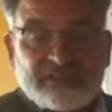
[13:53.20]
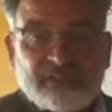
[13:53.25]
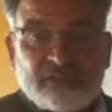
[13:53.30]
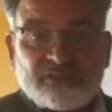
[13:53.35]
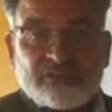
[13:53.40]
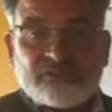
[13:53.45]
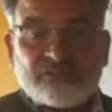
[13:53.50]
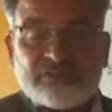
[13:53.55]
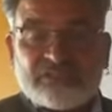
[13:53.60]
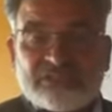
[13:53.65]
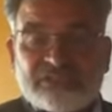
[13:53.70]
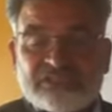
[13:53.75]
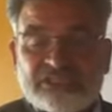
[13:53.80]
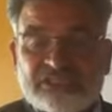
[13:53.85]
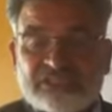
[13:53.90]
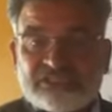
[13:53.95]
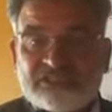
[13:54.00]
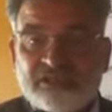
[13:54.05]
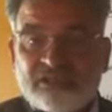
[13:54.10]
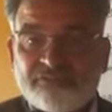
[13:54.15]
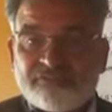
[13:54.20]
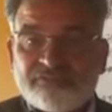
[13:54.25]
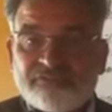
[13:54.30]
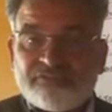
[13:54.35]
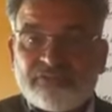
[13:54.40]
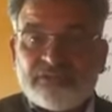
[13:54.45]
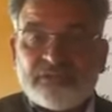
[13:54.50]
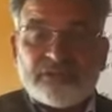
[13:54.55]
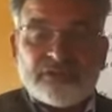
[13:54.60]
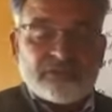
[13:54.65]
on 26th of
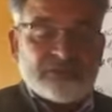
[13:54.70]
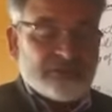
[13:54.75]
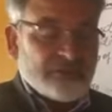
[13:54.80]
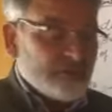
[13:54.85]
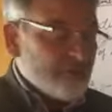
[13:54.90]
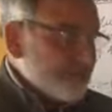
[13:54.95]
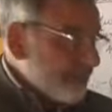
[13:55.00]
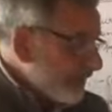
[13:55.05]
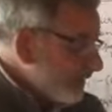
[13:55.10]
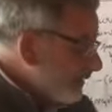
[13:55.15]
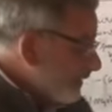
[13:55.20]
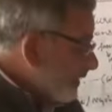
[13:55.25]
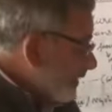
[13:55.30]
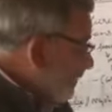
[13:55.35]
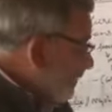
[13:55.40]
November